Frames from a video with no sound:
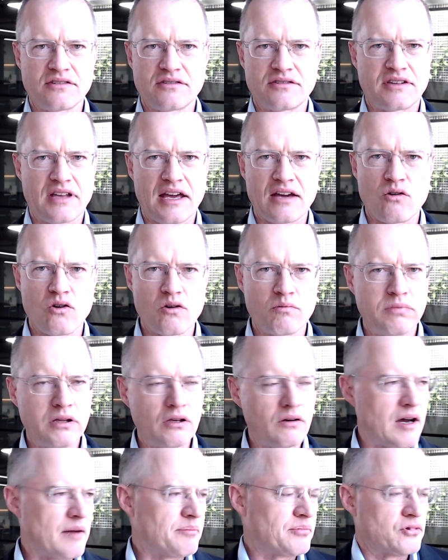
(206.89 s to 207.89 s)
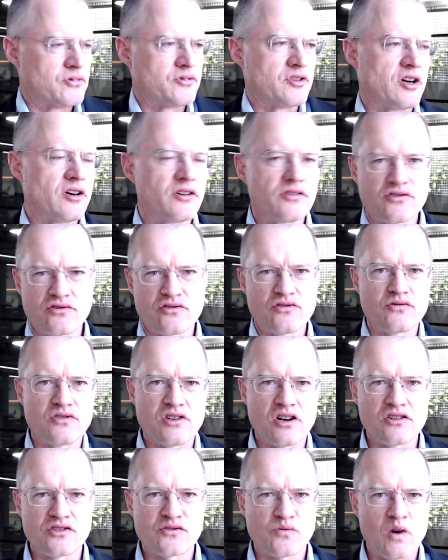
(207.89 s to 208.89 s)
They all blew up. Who
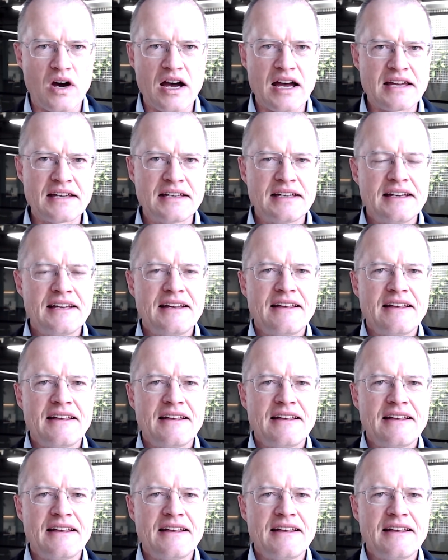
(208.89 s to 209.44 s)
knows why.